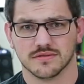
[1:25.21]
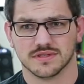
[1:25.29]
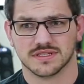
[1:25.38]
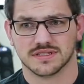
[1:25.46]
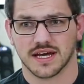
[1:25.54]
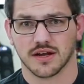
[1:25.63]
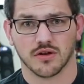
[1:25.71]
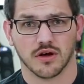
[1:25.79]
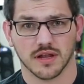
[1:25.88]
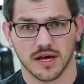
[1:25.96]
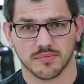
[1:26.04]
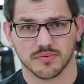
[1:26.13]
set it
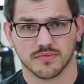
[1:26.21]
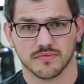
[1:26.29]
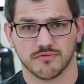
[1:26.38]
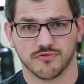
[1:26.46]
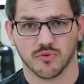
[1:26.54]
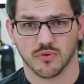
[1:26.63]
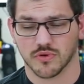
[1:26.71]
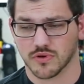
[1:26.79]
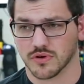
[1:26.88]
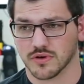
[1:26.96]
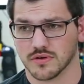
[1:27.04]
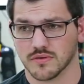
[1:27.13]
all up
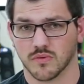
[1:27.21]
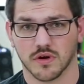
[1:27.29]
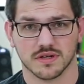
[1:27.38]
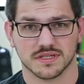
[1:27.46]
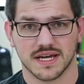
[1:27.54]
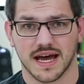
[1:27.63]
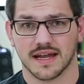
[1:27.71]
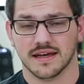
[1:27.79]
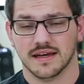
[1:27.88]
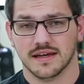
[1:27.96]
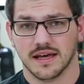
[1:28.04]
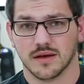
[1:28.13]
for where it's at.